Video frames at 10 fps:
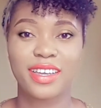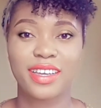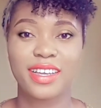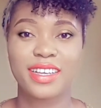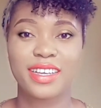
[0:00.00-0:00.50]

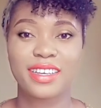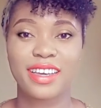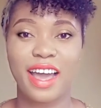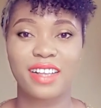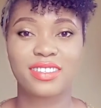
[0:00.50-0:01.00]

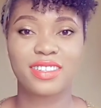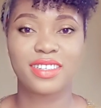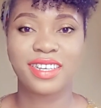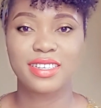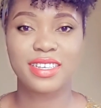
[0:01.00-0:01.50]

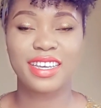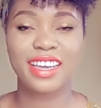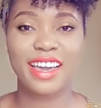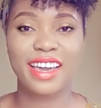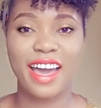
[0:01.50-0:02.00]

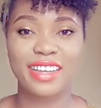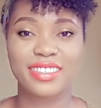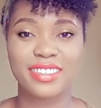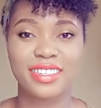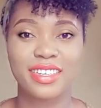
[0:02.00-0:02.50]
Ngaji.
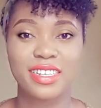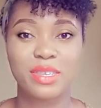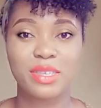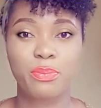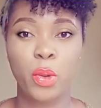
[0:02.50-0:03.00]

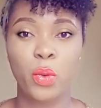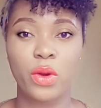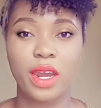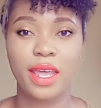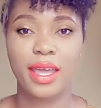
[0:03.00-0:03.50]
Spoon.
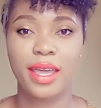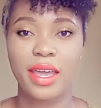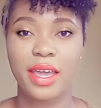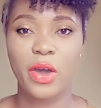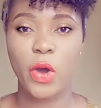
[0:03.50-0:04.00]

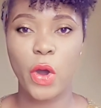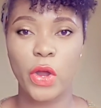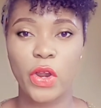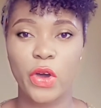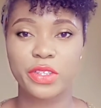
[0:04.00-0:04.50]
Ola
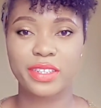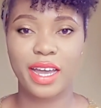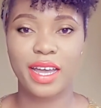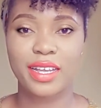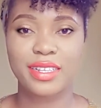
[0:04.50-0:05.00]
Ocha.
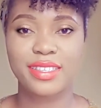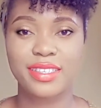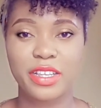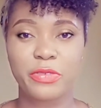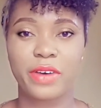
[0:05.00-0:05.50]

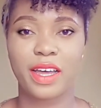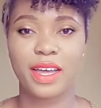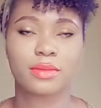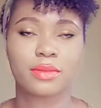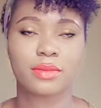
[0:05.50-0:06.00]
Silver.
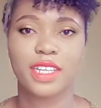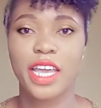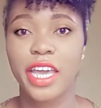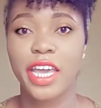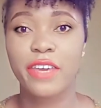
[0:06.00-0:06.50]
If
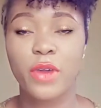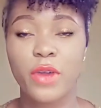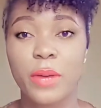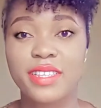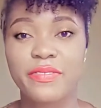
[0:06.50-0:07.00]
you're
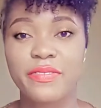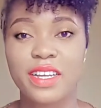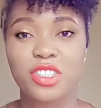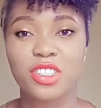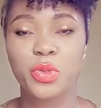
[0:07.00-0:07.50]
observant, you
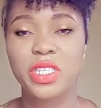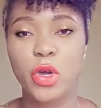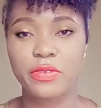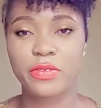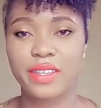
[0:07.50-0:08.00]
discover
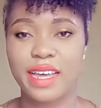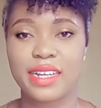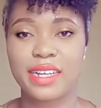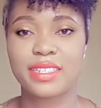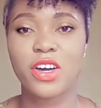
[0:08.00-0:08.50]
that
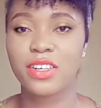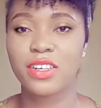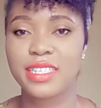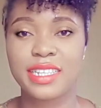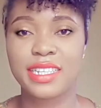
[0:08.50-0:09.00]
all these
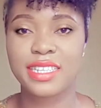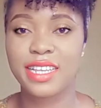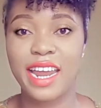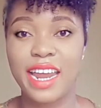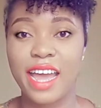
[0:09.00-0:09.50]
listed
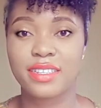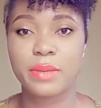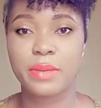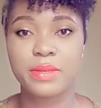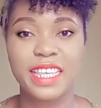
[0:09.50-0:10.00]
items
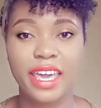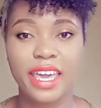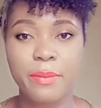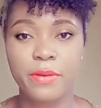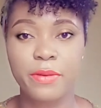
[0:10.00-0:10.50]
came
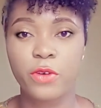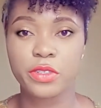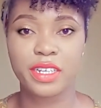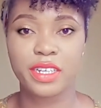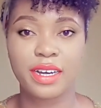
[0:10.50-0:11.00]
before the
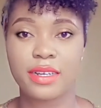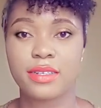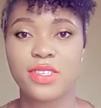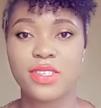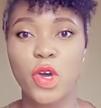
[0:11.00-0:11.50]
colors,
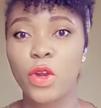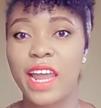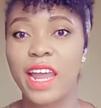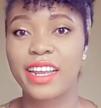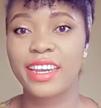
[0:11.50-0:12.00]
unlike
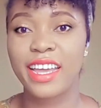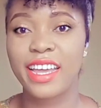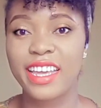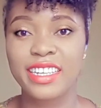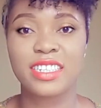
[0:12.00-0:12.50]
the
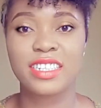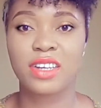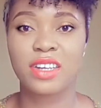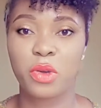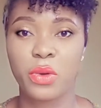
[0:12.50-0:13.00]
English
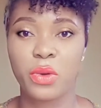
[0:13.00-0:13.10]
language,